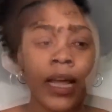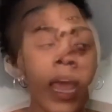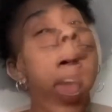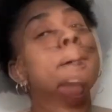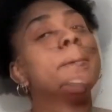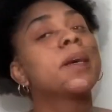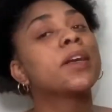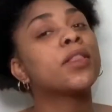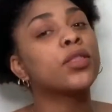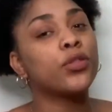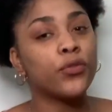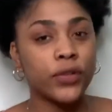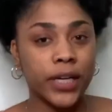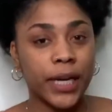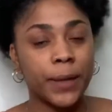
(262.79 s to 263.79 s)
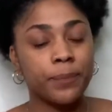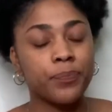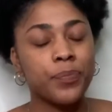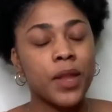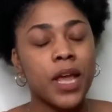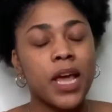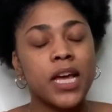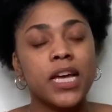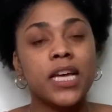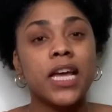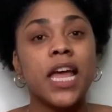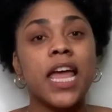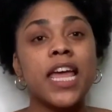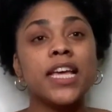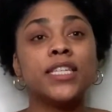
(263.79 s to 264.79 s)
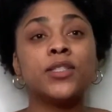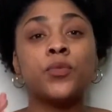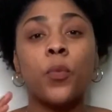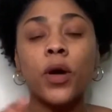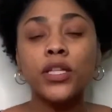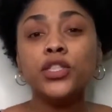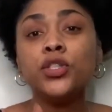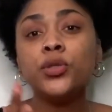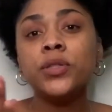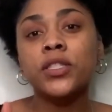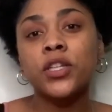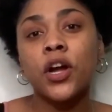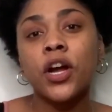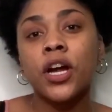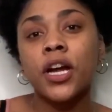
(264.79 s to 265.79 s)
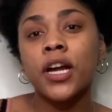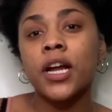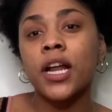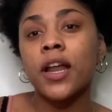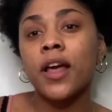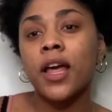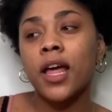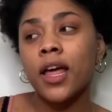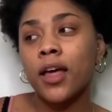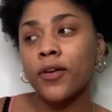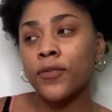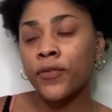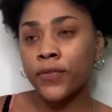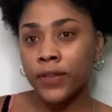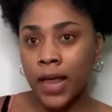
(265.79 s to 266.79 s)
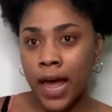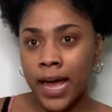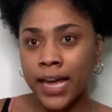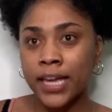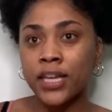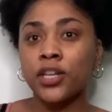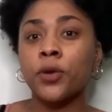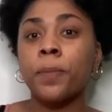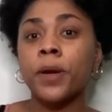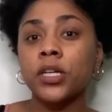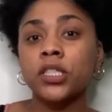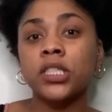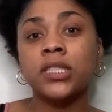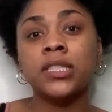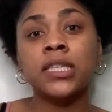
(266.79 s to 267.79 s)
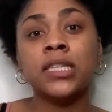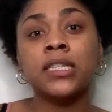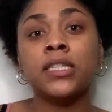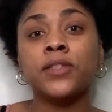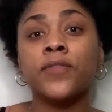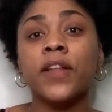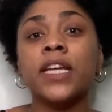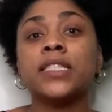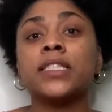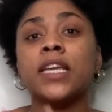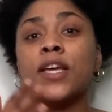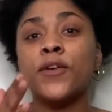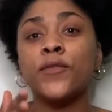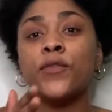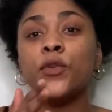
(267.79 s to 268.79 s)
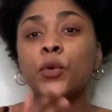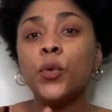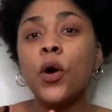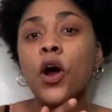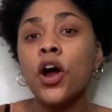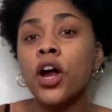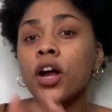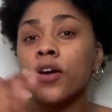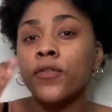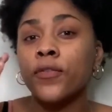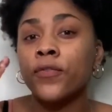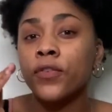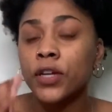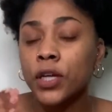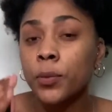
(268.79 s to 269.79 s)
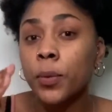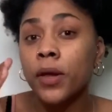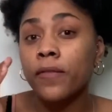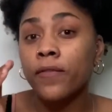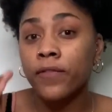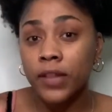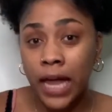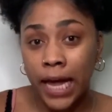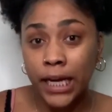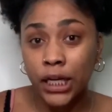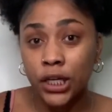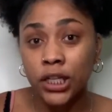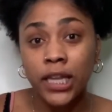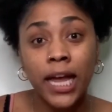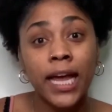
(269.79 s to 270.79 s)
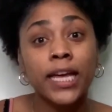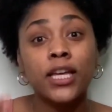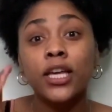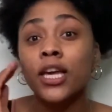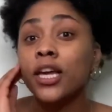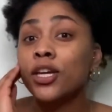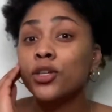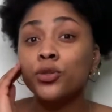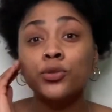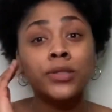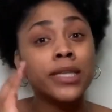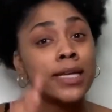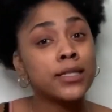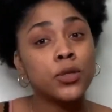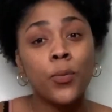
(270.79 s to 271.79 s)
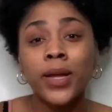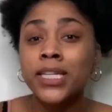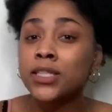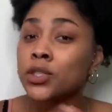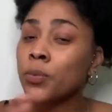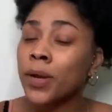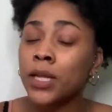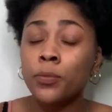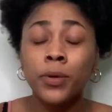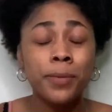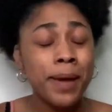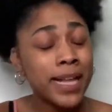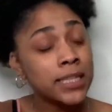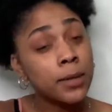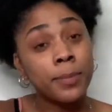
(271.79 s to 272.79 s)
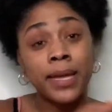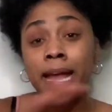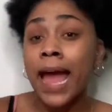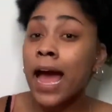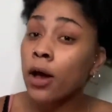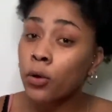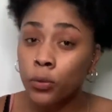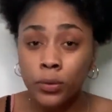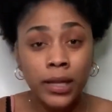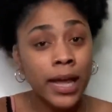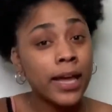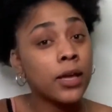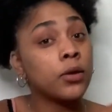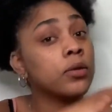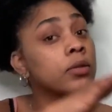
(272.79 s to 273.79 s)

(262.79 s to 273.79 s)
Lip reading: Number 3 is, once you start flying, you're purchasing these flights, if you are a frequent flyer, like you said, 2020, we about to be out, like